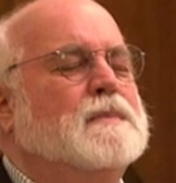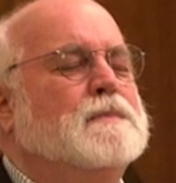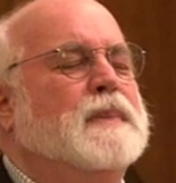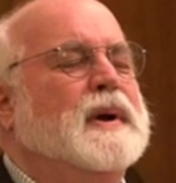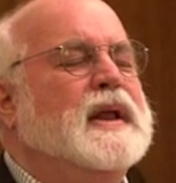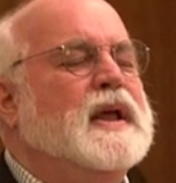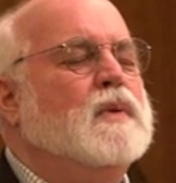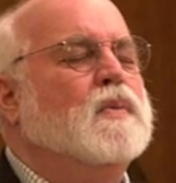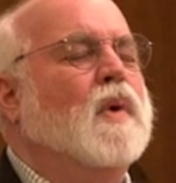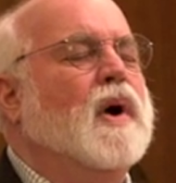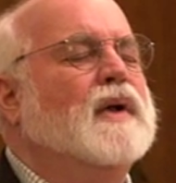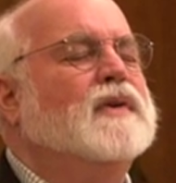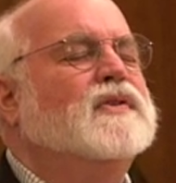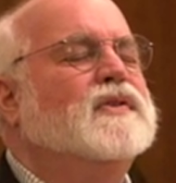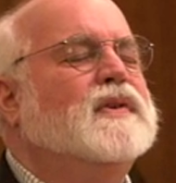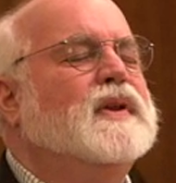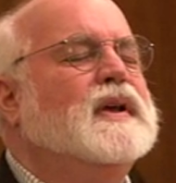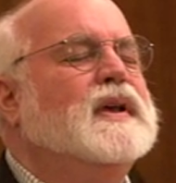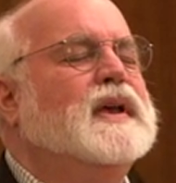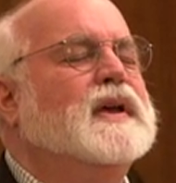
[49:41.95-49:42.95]
but he
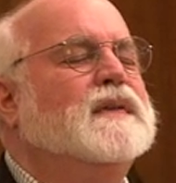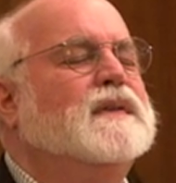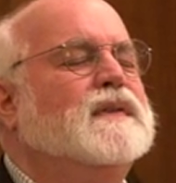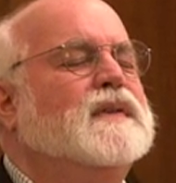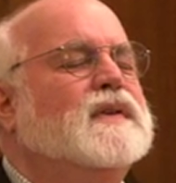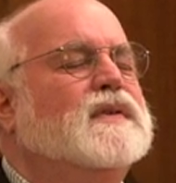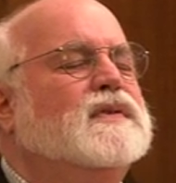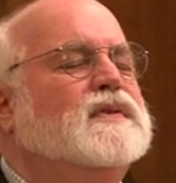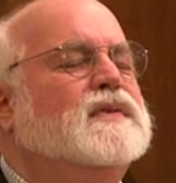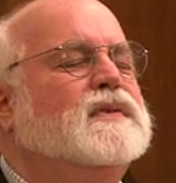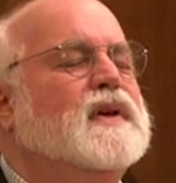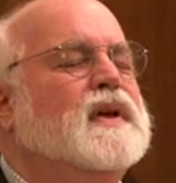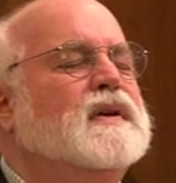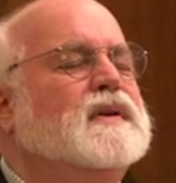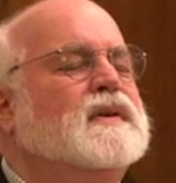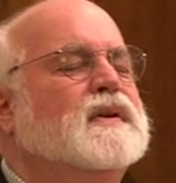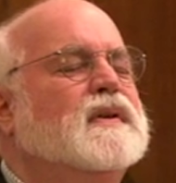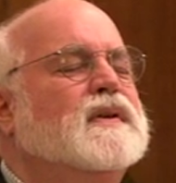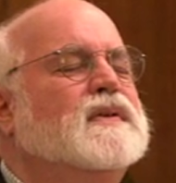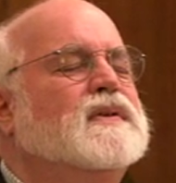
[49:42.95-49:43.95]
wants to get this
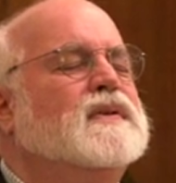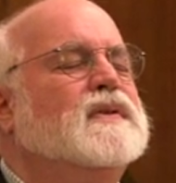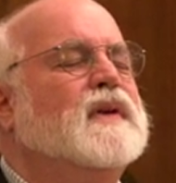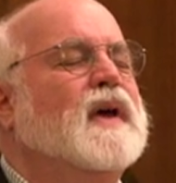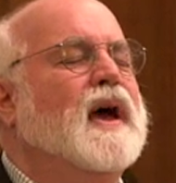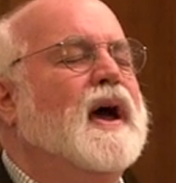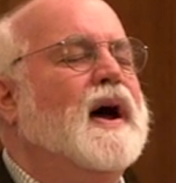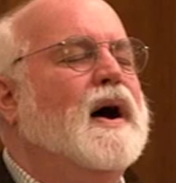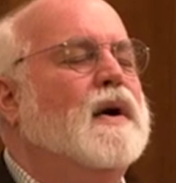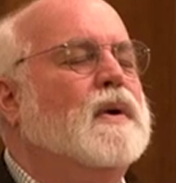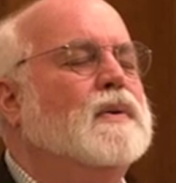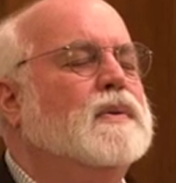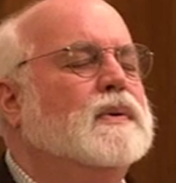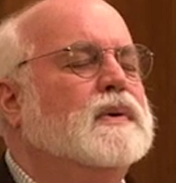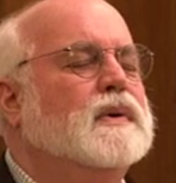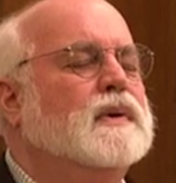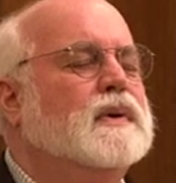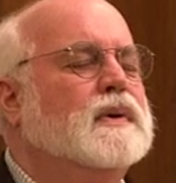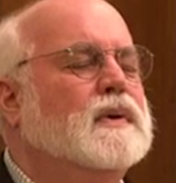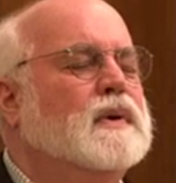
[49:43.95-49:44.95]
sentence out.